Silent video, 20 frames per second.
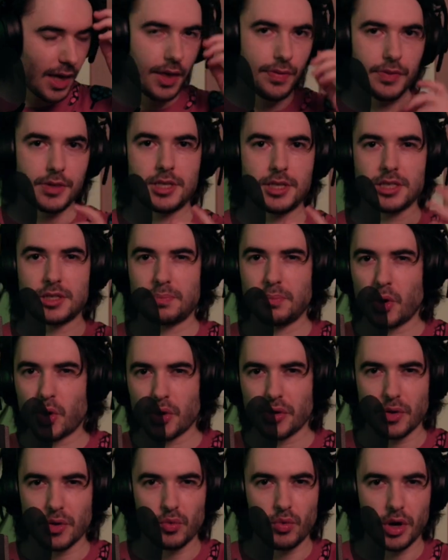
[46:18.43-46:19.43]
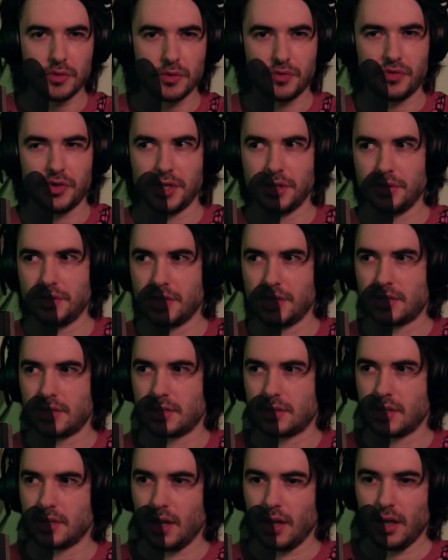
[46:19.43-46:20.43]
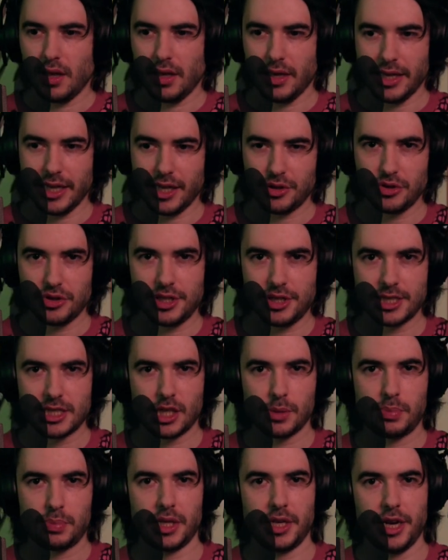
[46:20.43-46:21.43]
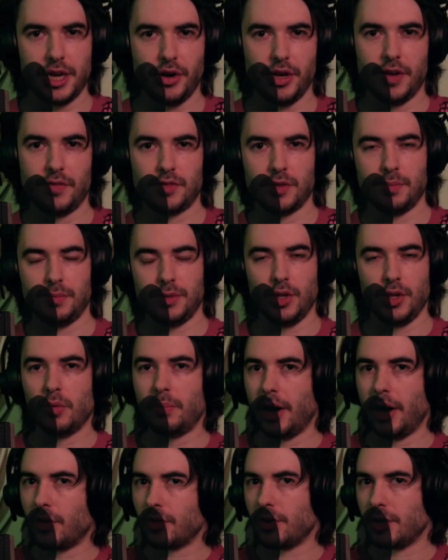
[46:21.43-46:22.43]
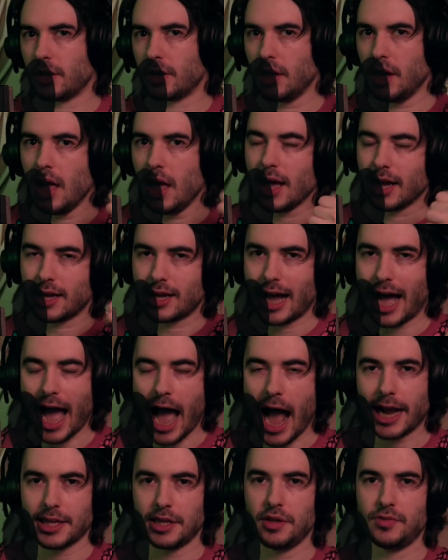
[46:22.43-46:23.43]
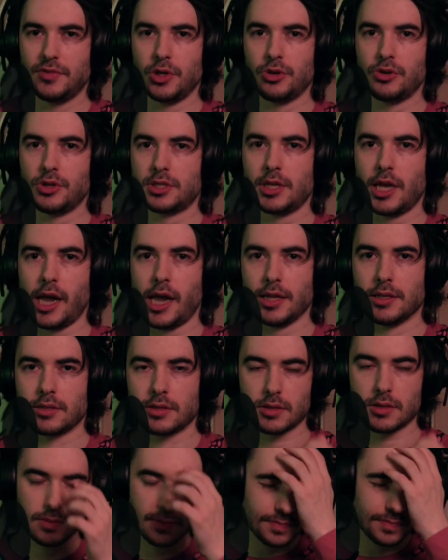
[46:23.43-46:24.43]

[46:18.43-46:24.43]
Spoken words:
This is more than one field. This is interdisciplinary. You have to know about cognitive neuroscience.